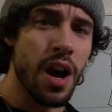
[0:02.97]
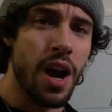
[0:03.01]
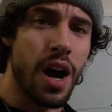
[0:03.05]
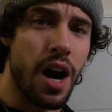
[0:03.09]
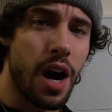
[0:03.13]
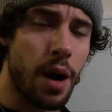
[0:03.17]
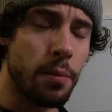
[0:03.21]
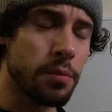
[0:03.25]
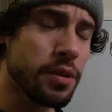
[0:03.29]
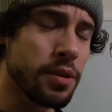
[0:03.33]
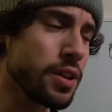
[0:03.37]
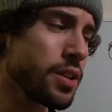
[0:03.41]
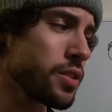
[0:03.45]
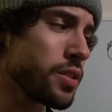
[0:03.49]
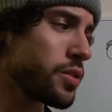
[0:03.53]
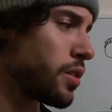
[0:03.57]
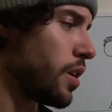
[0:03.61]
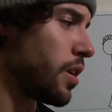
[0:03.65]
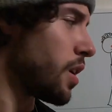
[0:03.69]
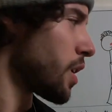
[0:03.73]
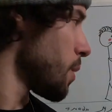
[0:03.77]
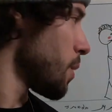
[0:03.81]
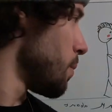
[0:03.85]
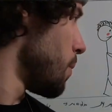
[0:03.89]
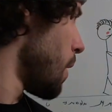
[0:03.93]
I'm going to
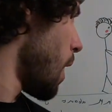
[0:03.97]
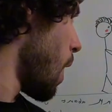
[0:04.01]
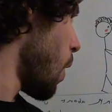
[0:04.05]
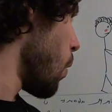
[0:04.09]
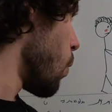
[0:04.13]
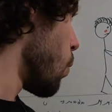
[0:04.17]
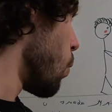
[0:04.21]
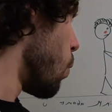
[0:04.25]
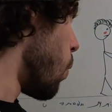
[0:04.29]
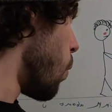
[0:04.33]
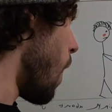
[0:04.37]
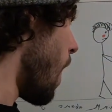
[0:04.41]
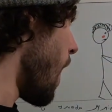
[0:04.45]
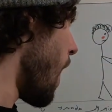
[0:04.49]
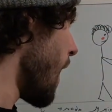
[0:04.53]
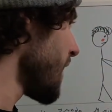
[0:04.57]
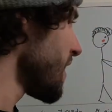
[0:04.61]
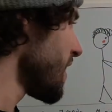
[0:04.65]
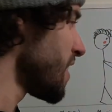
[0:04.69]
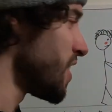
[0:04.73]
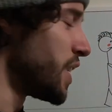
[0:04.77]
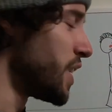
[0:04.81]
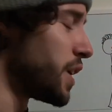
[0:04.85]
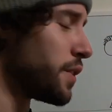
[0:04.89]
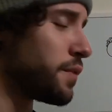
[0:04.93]
talk about
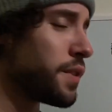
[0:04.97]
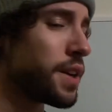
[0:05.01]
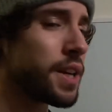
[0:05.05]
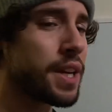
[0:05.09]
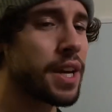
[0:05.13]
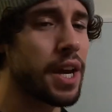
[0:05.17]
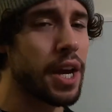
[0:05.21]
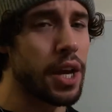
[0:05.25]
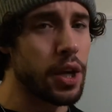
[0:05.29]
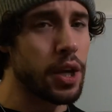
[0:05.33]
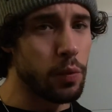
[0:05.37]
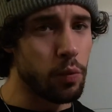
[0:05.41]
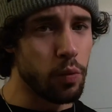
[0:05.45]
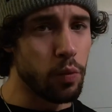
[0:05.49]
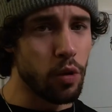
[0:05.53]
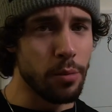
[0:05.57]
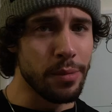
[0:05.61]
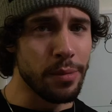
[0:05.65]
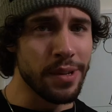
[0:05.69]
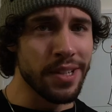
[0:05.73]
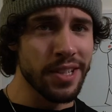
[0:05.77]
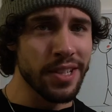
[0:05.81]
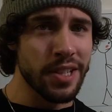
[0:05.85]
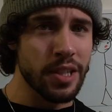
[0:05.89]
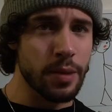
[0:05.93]
why giving a
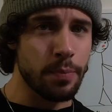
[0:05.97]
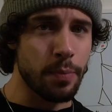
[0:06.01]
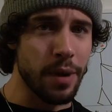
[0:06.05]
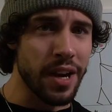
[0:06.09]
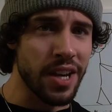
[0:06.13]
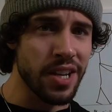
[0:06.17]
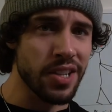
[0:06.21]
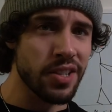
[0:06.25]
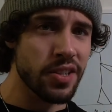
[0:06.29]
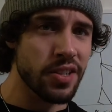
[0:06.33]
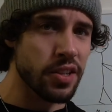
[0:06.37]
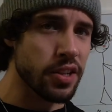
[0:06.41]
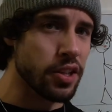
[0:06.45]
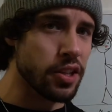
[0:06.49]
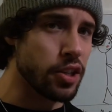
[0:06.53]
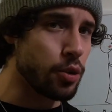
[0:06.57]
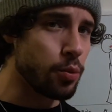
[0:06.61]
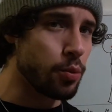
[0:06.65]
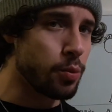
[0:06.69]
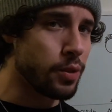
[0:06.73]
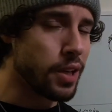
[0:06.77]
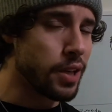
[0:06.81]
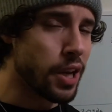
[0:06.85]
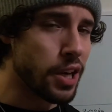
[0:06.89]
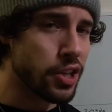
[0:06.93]
woman space in a
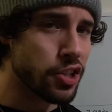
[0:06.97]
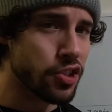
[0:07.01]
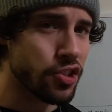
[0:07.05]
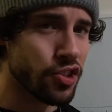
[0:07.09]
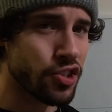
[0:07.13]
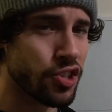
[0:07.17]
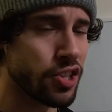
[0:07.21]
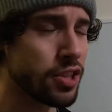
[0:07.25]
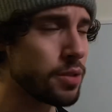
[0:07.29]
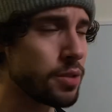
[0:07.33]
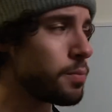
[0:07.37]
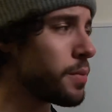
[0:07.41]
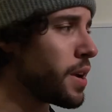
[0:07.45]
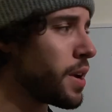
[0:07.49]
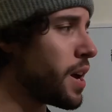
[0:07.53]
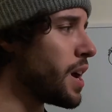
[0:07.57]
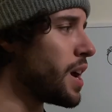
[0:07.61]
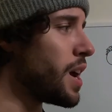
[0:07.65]
relationship